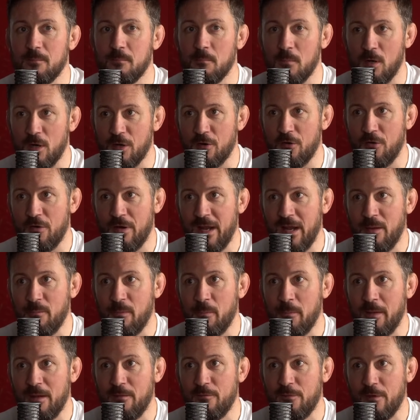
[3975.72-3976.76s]
modern day
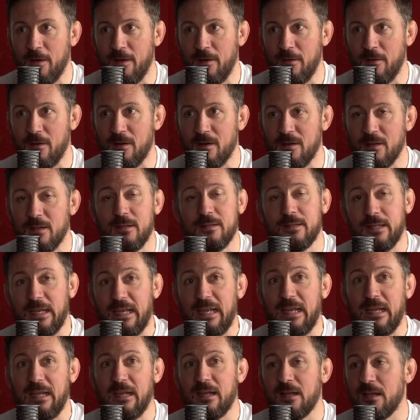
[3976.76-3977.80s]
MMA fighter that
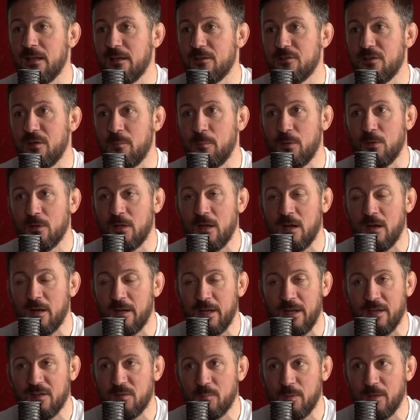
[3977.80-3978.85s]
he could literally pull guard
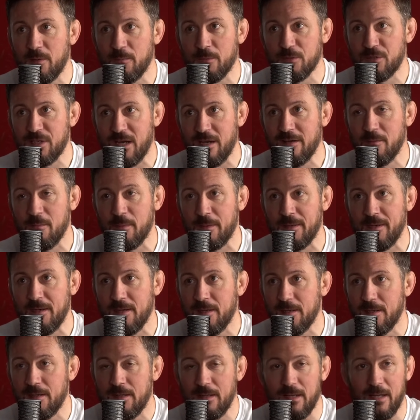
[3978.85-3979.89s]
against pretty much anybody
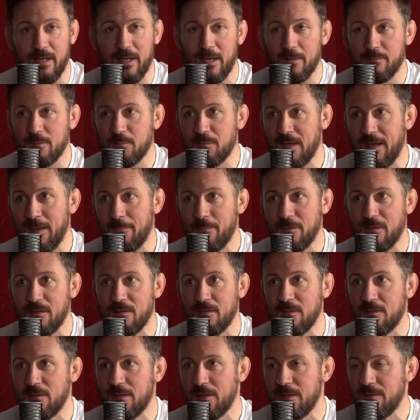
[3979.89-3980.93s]
and have them
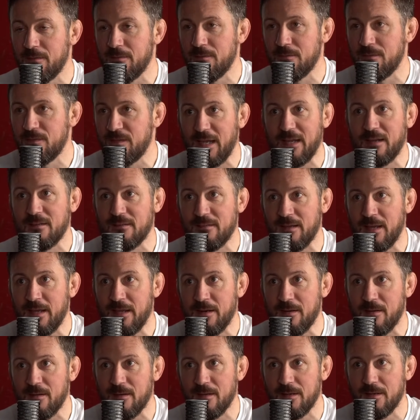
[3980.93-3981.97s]
tapping in seconds
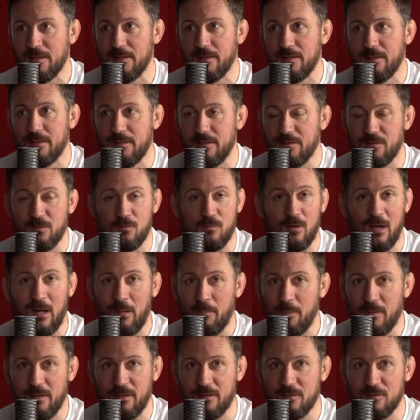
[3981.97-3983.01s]
later. His
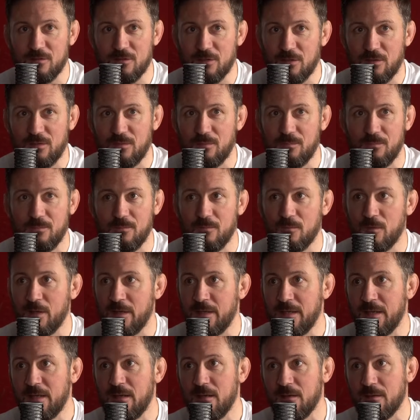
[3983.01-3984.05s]
grappling is just
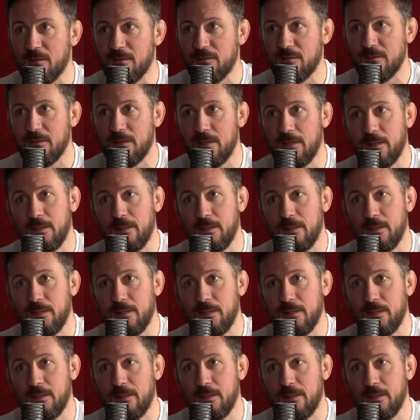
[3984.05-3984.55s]
ridiculous.